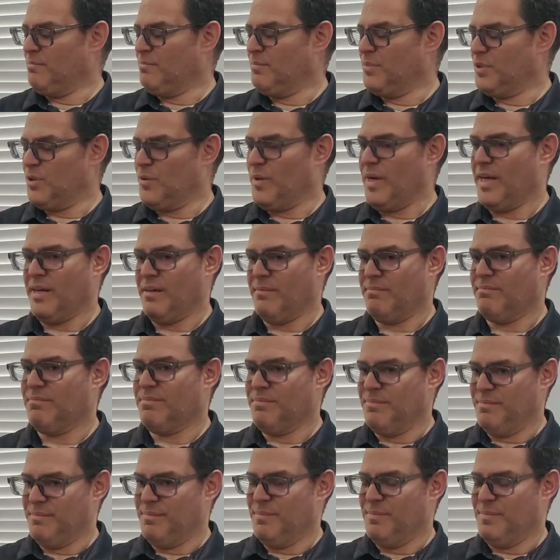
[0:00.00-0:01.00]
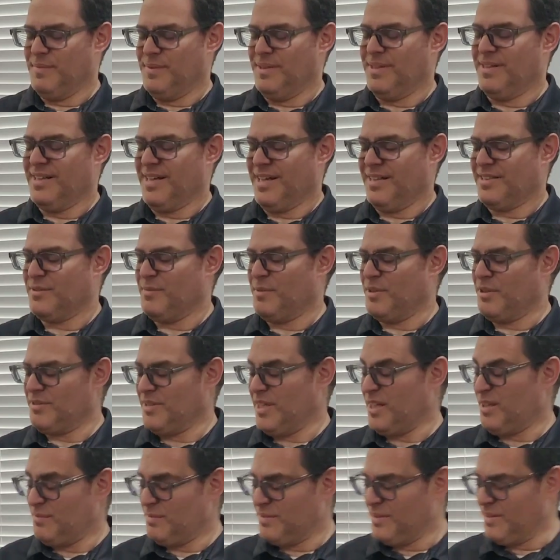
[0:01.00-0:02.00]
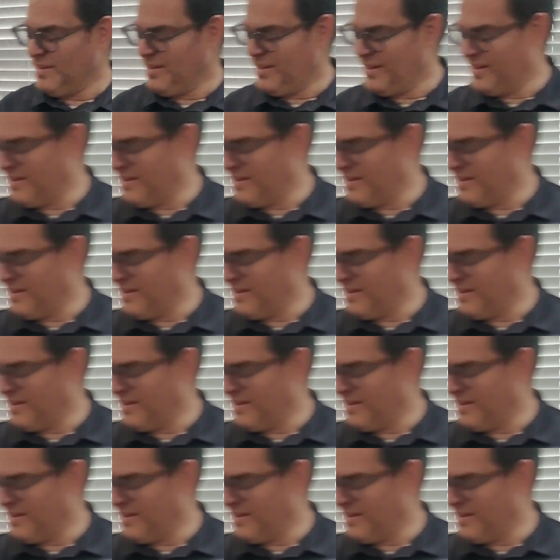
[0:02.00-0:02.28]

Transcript: so I can get some of those items,